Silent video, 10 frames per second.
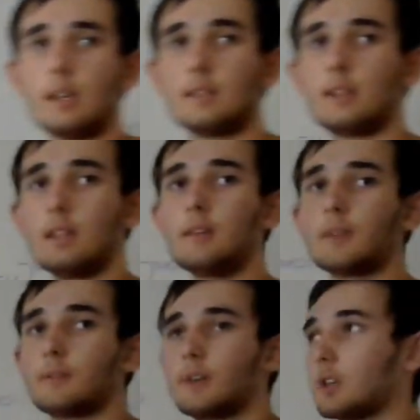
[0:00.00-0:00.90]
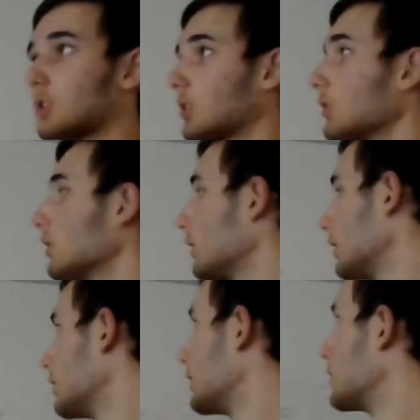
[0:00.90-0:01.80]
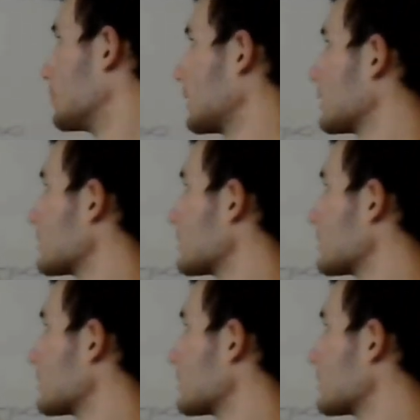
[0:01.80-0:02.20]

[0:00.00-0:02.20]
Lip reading: is an even function, we can